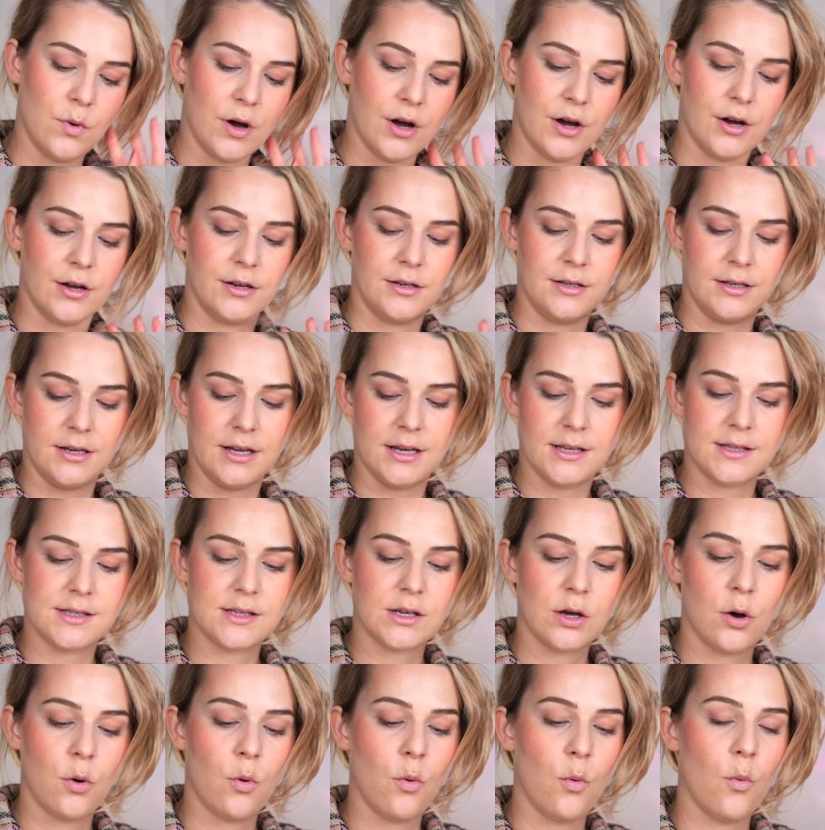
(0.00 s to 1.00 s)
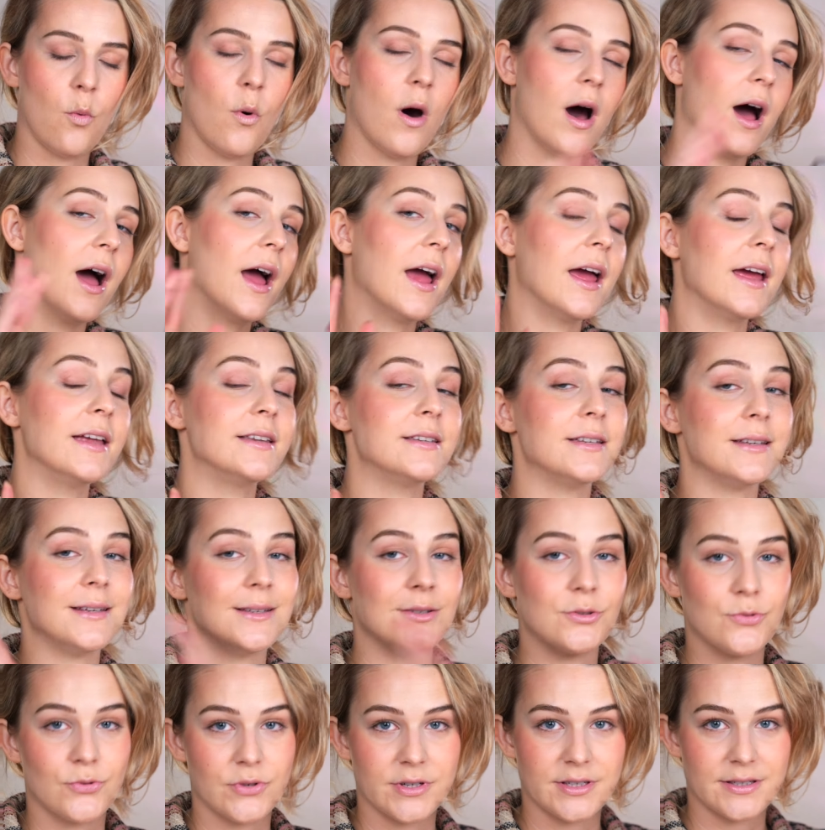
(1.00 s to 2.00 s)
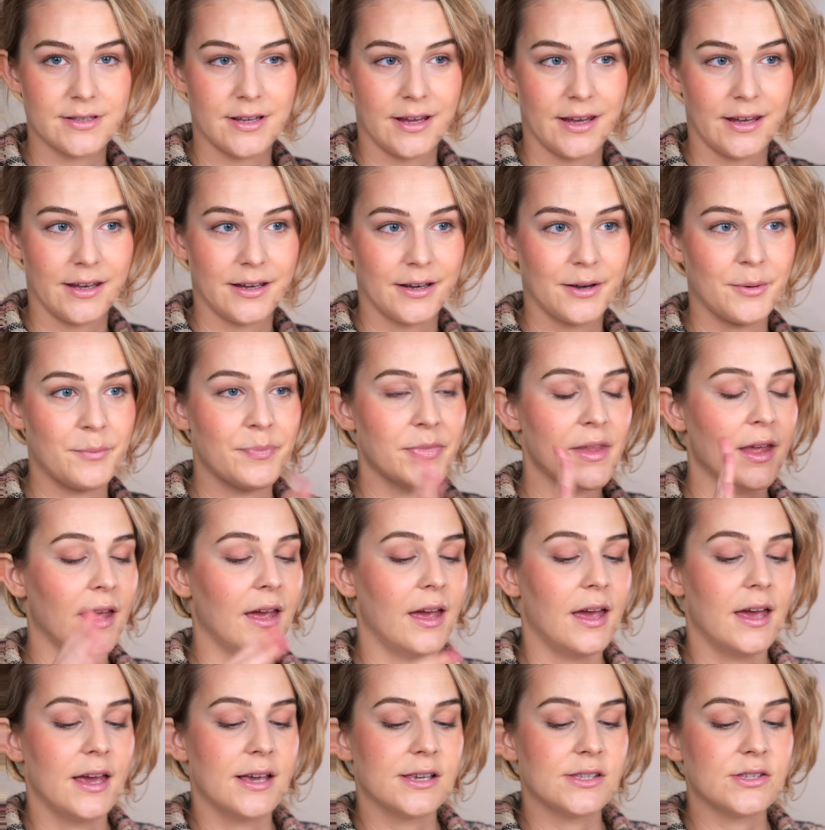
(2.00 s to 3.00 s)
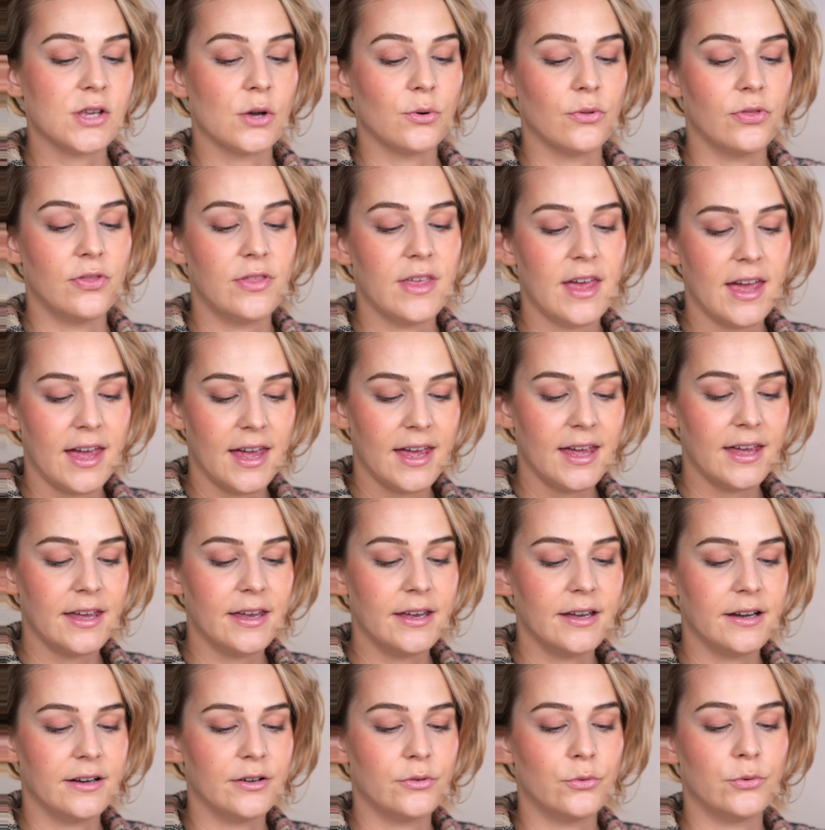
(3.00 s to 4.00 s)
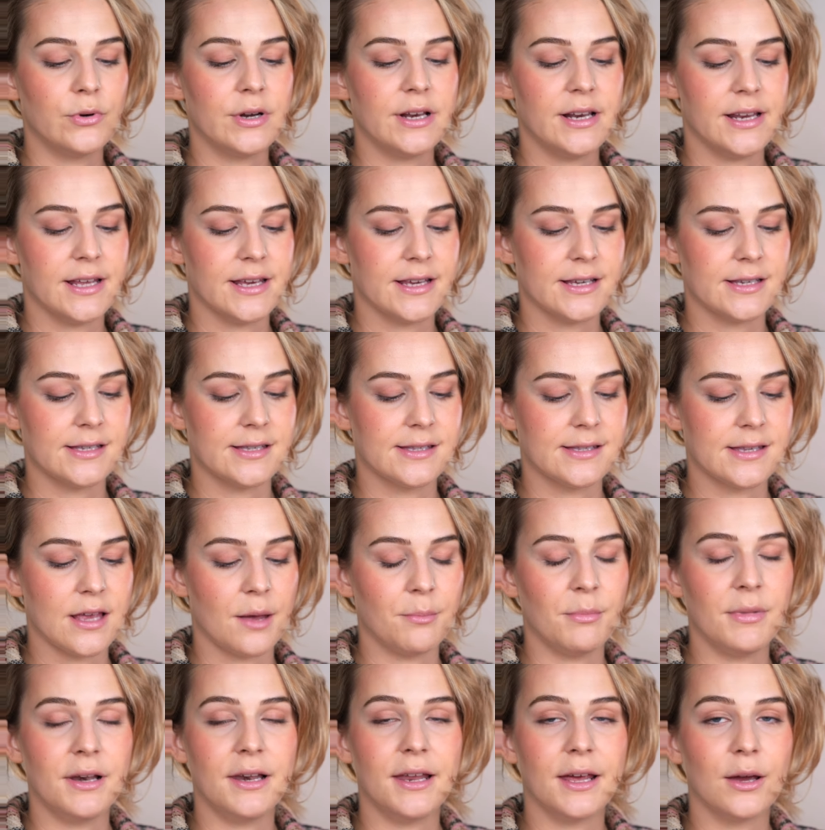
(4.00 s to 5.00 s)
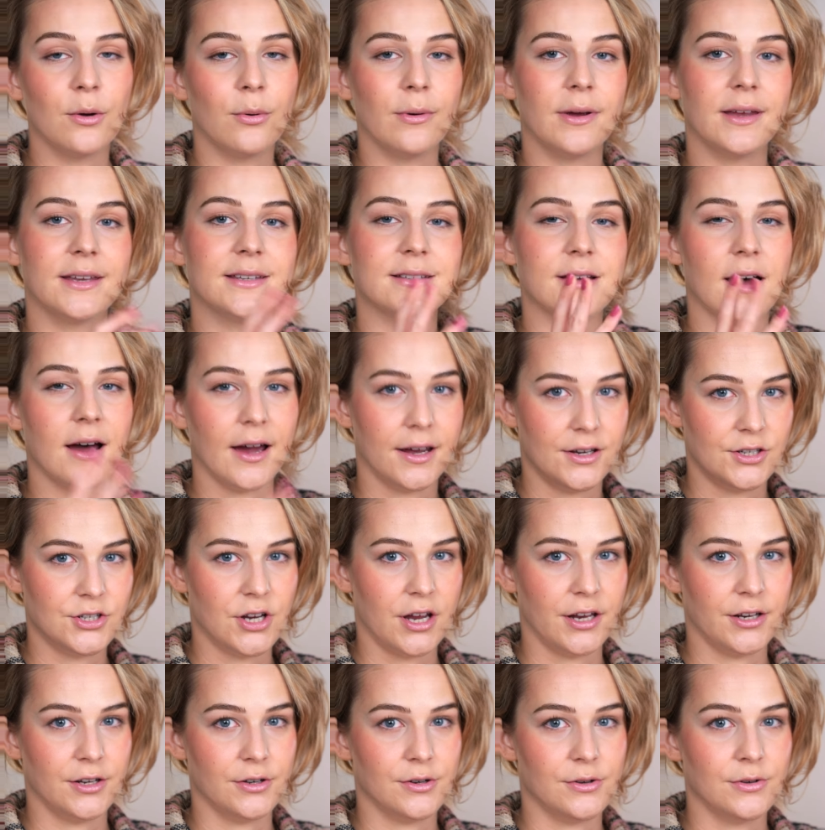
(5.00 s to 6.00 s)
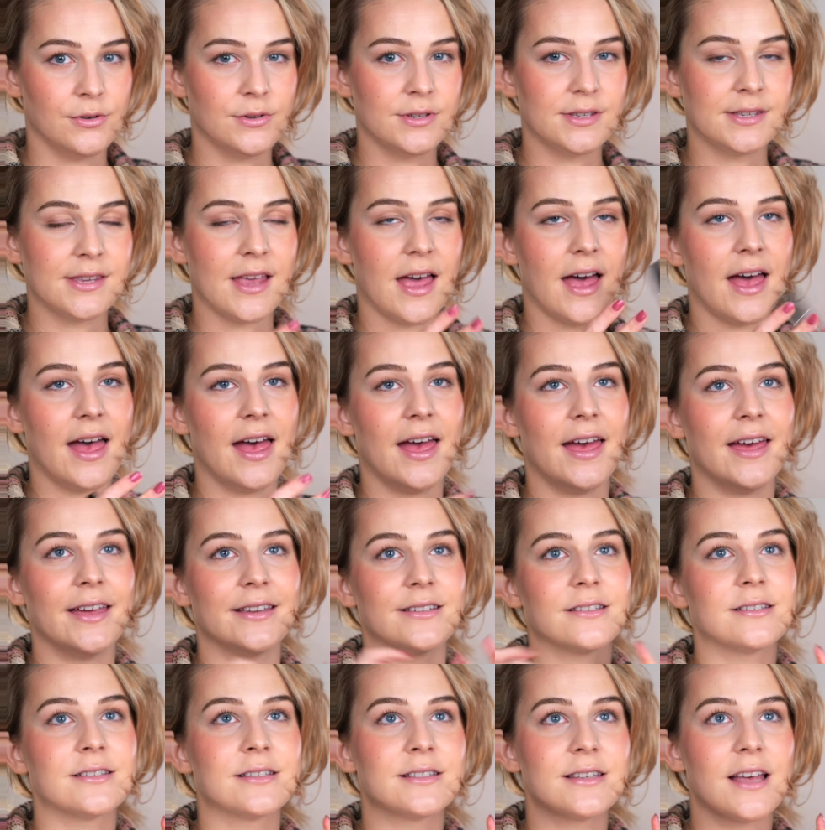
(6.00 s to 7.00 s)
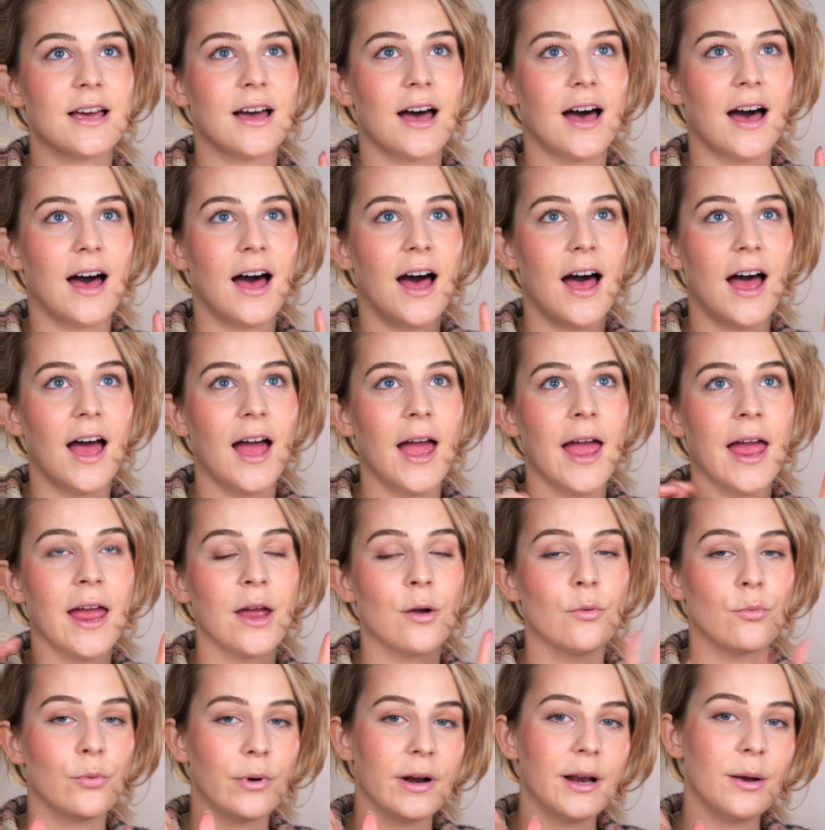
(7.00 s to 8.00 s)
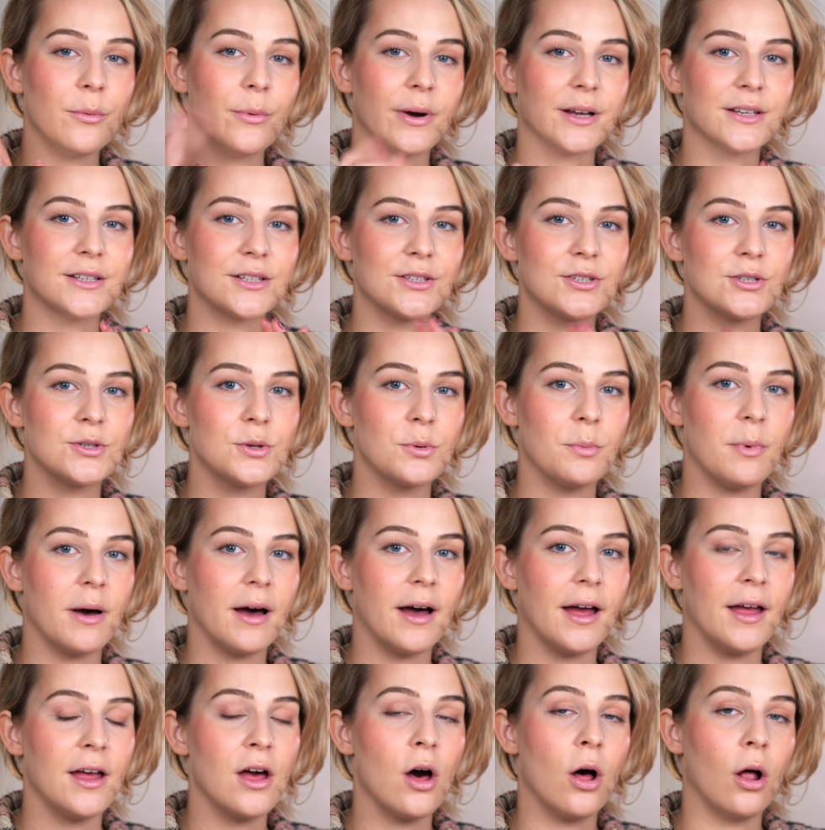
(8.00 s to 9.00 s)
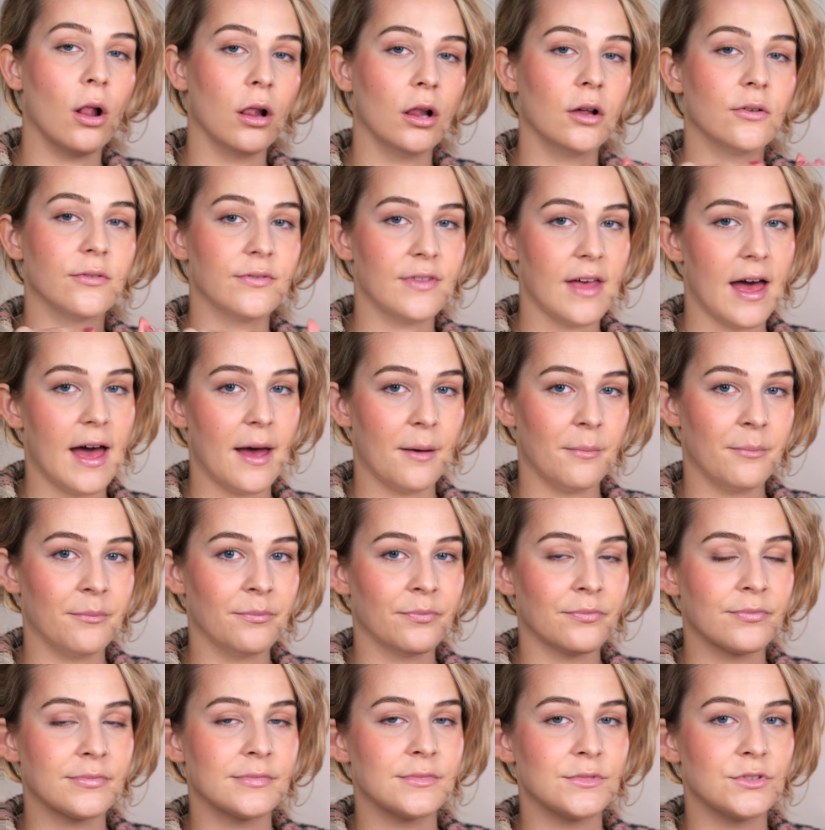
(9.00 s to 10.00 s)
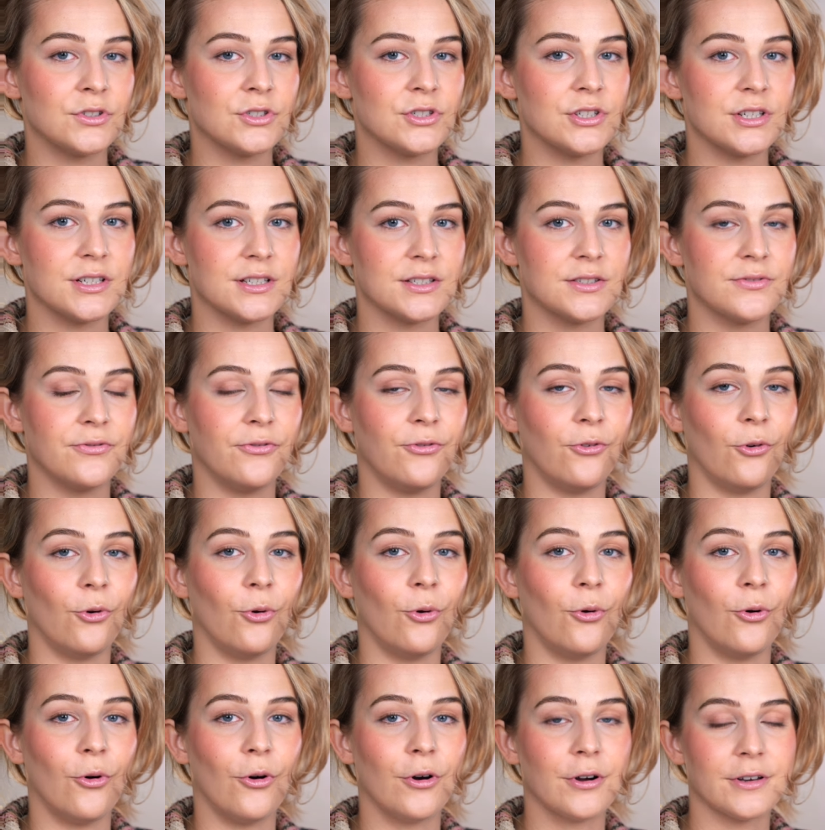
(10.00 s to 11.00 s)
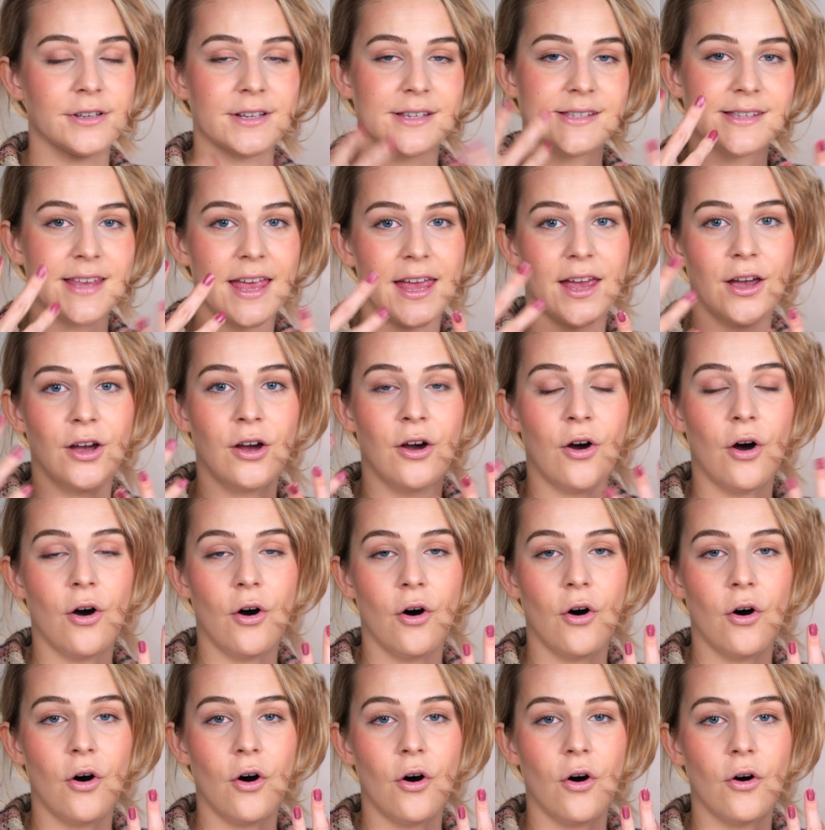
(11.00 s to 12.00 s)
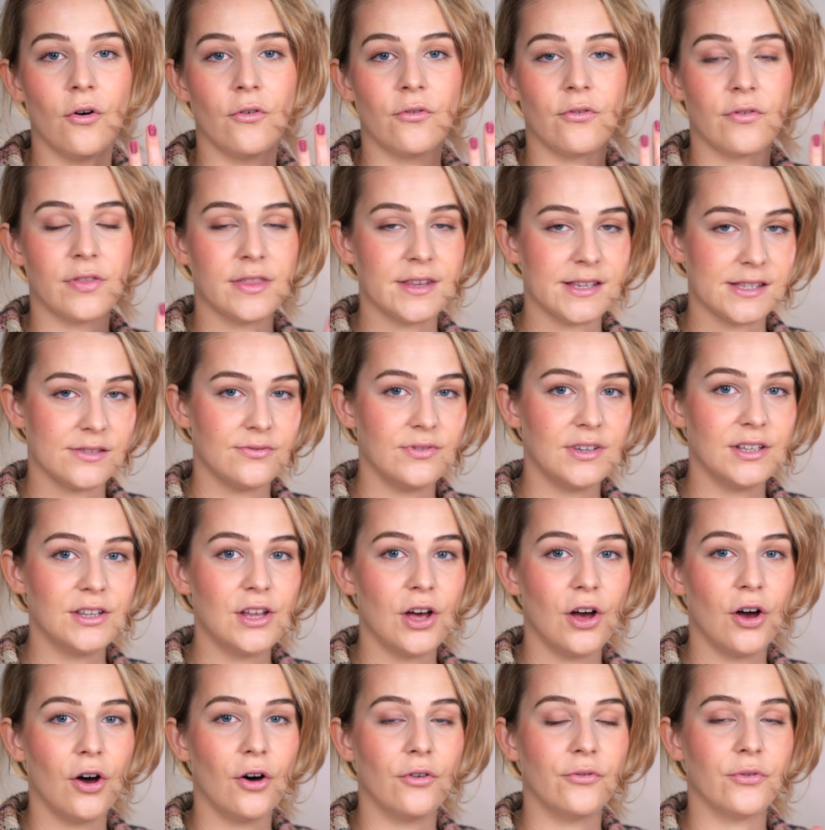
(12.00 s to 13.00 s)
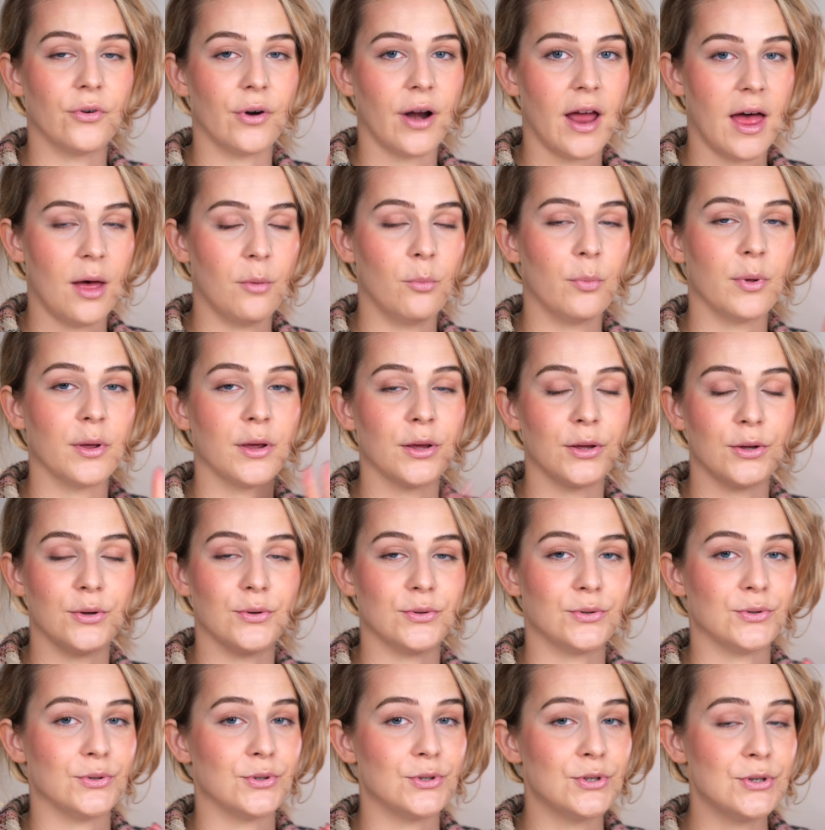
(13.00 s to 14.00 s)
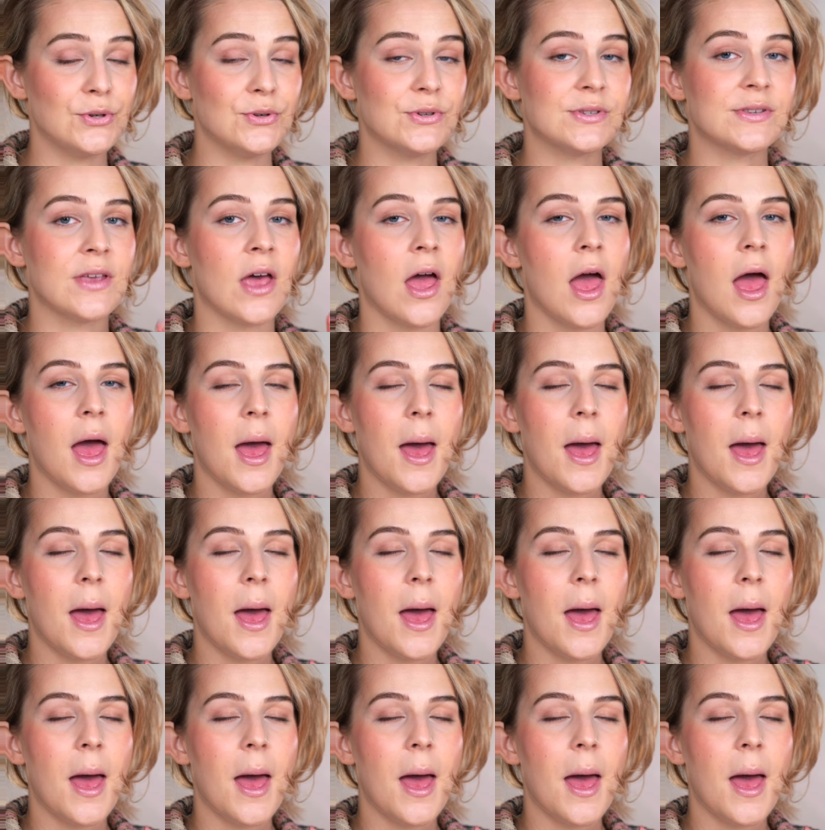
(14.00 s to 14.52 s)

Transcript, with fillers: one is quite interesting. So they released some liquid eyeshadows and I really wanted to buy all of them just for the sake of this video, for helping you to choose.